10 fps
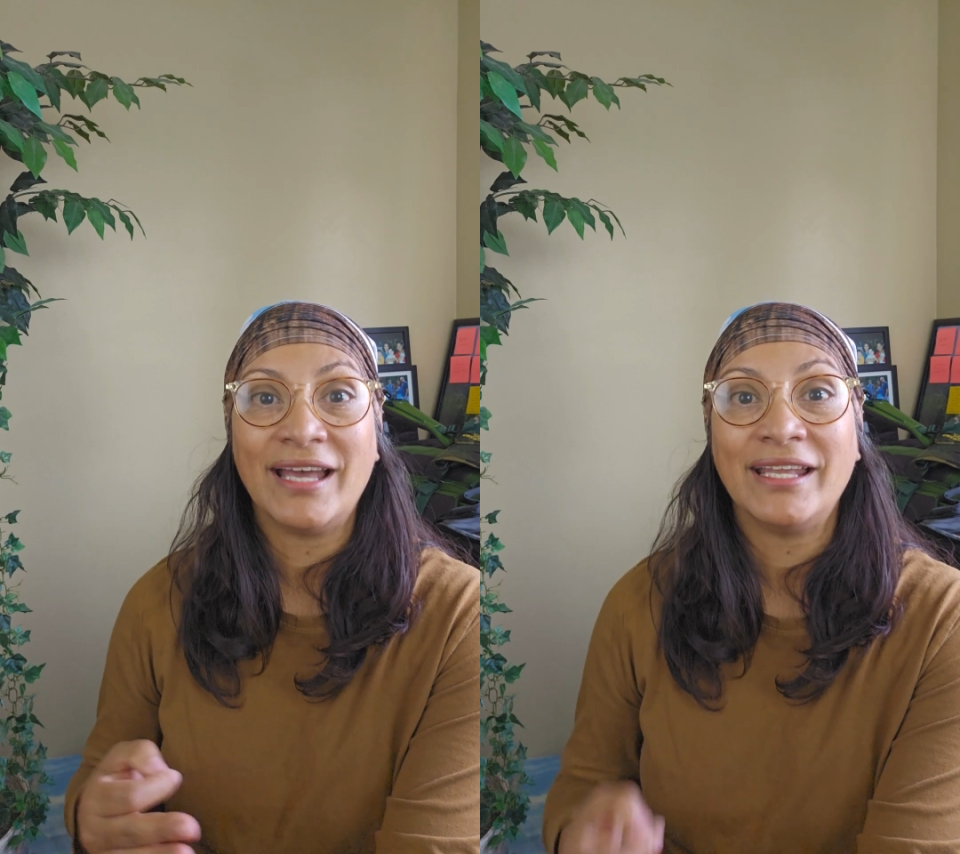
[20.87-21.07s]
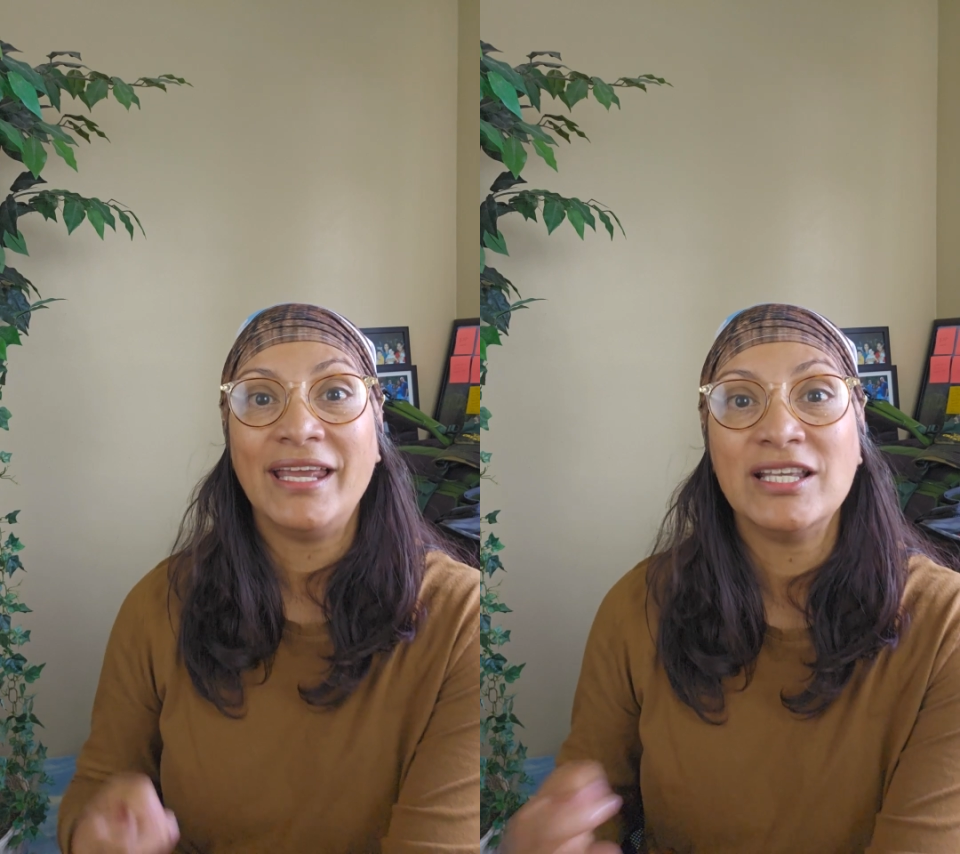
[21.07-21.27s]

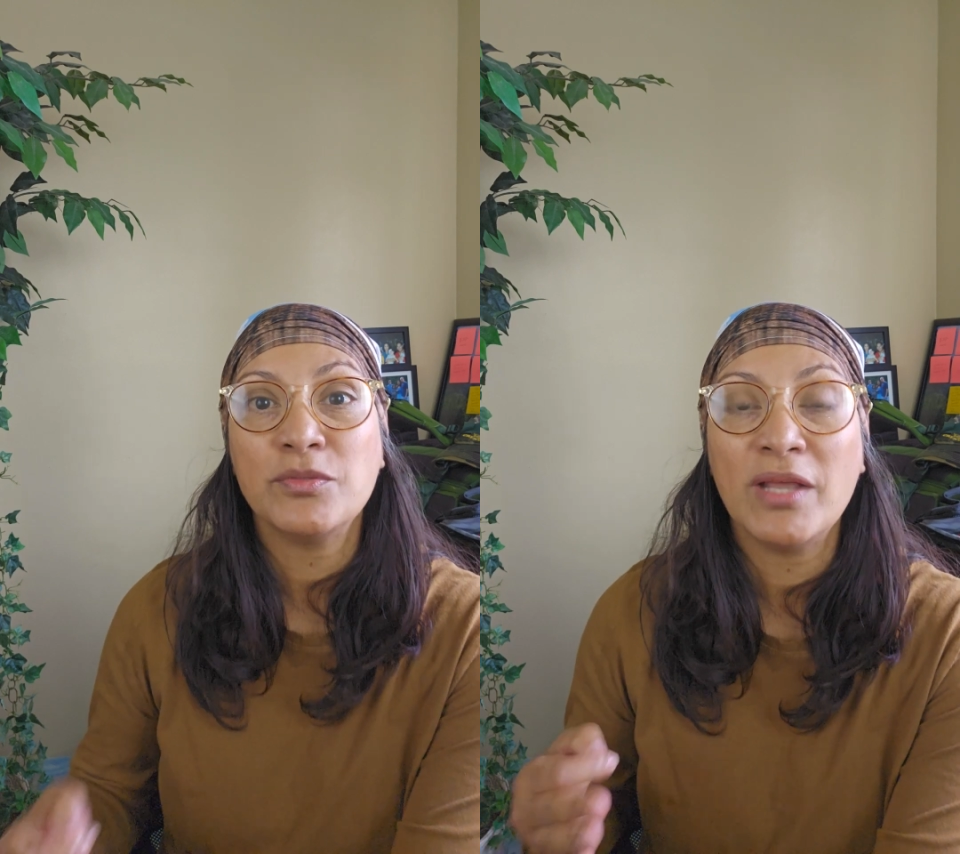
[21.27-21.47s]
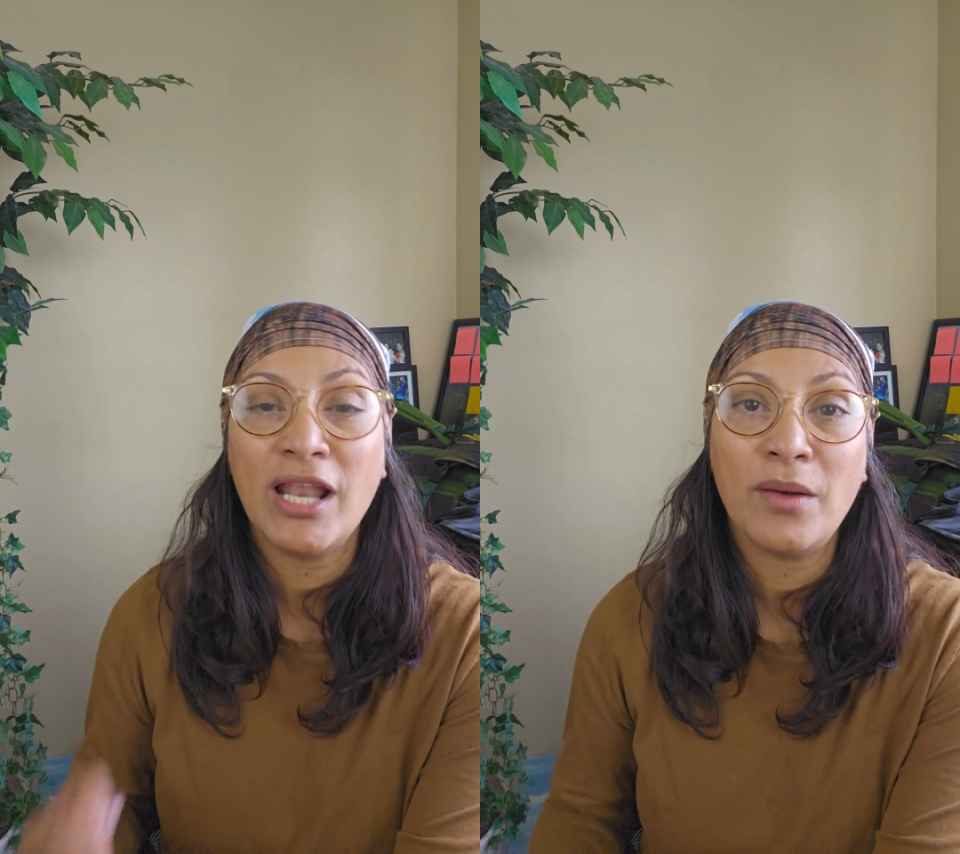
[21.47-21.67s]
that
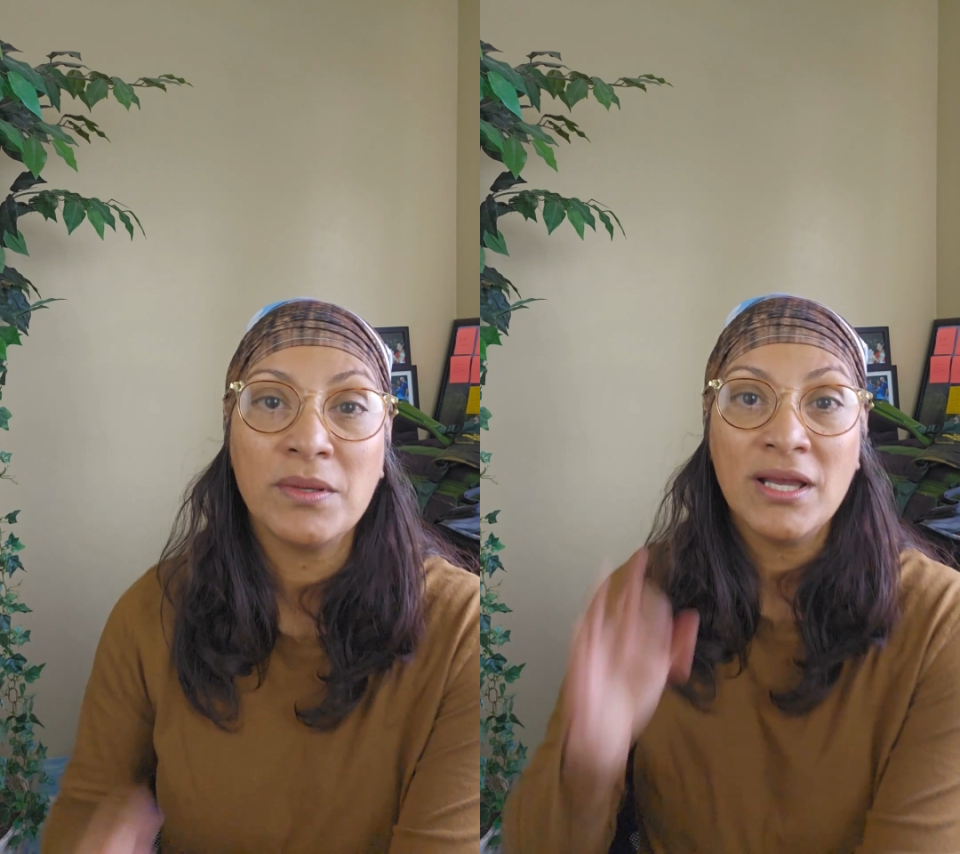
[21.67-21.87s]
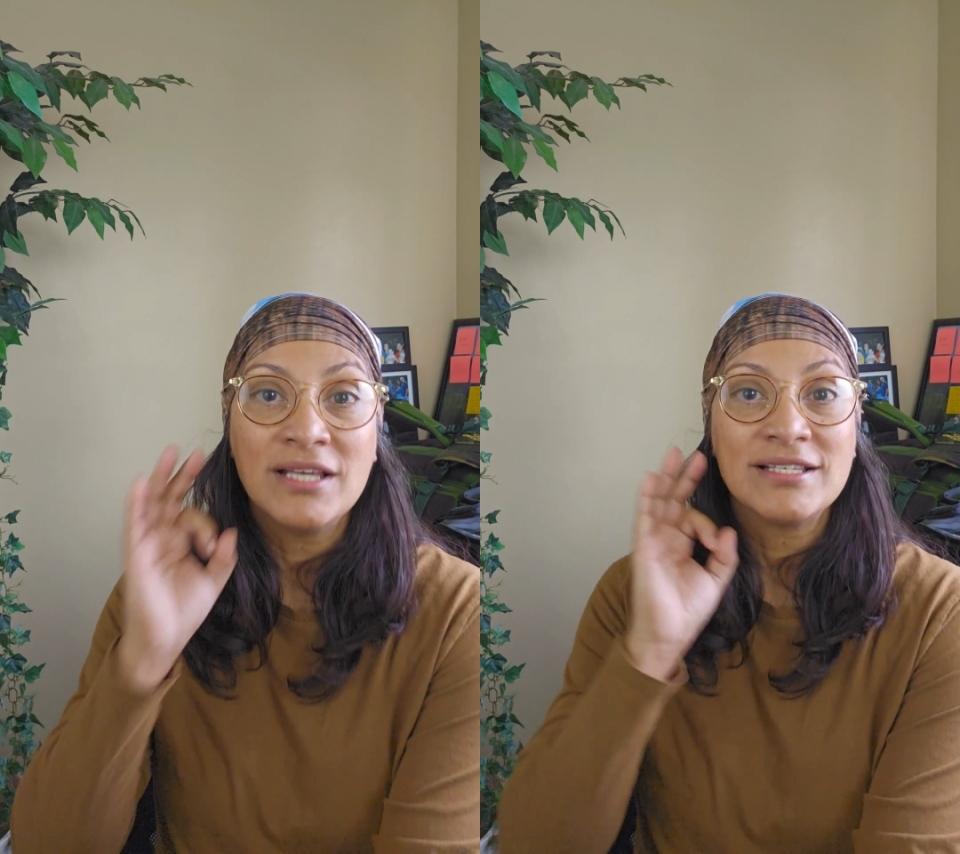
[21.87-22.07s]
is
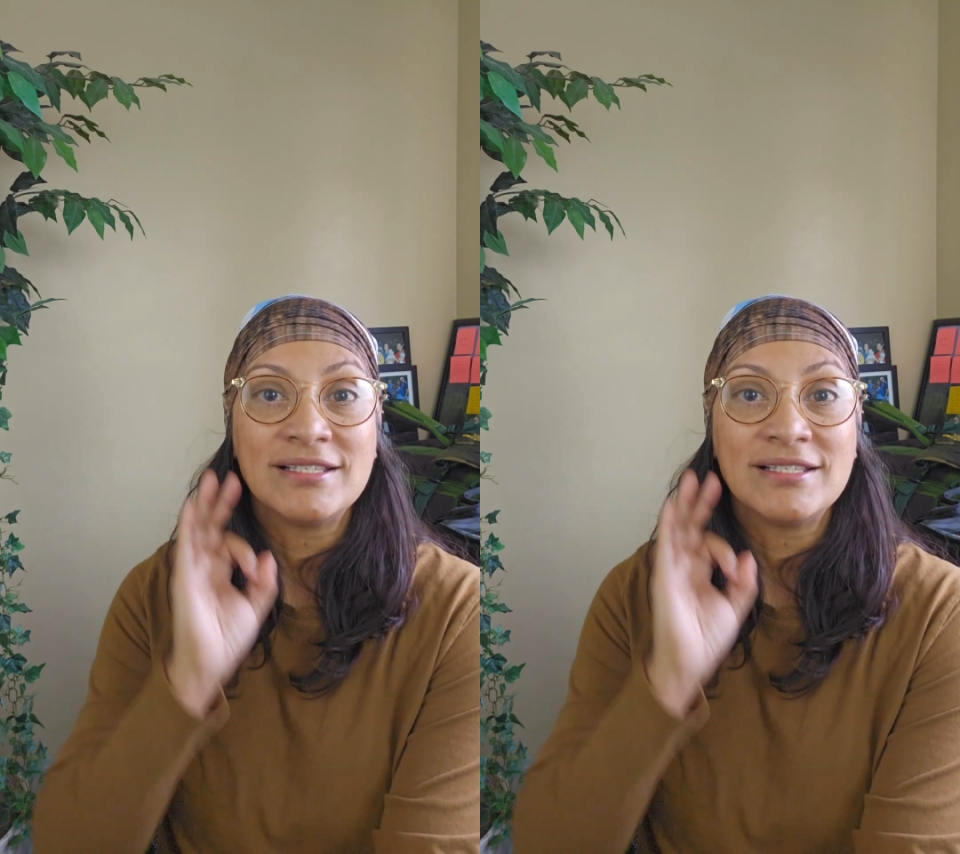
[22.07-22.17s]
below